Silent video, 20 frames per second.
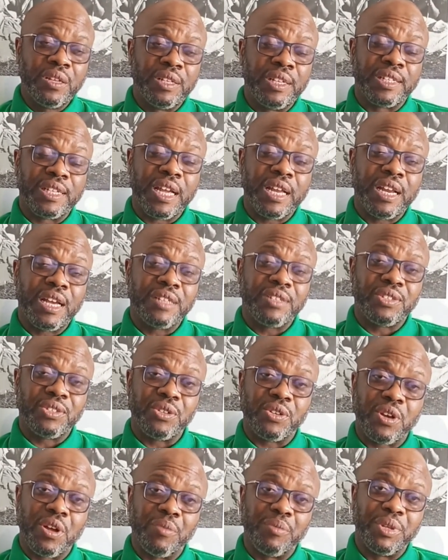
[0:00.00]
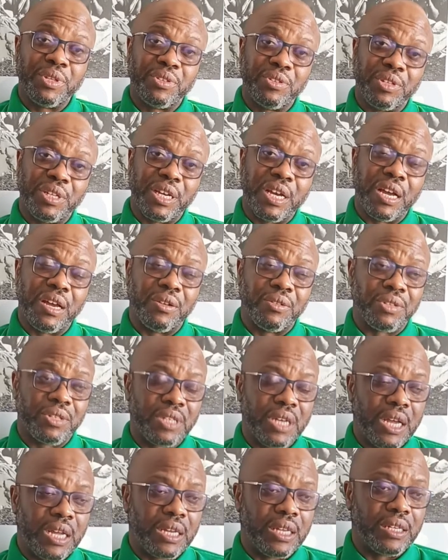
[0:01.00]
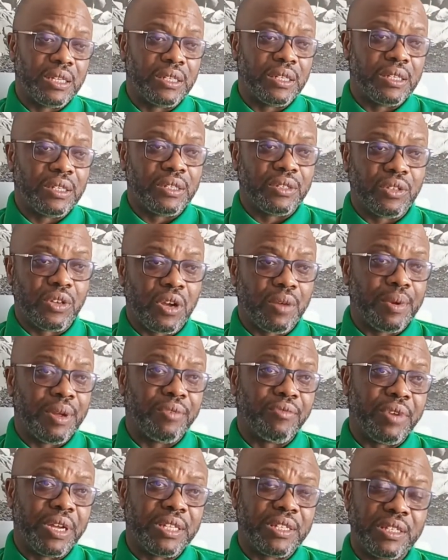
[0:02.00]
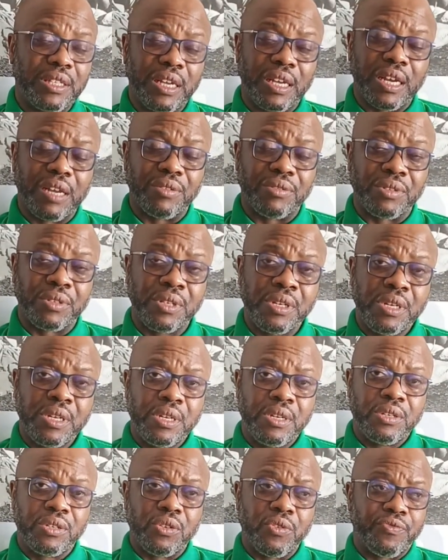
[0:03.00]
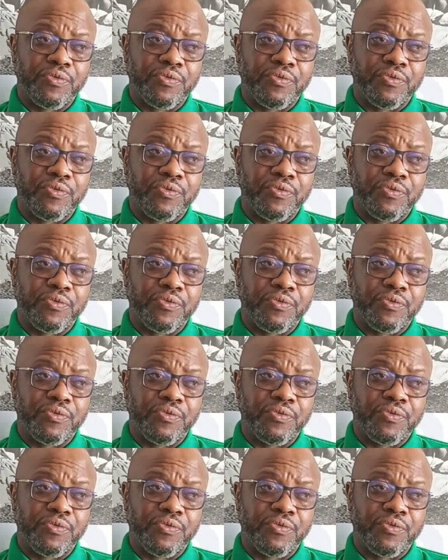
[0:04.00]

tenants to come into the house and to come and rent the house. So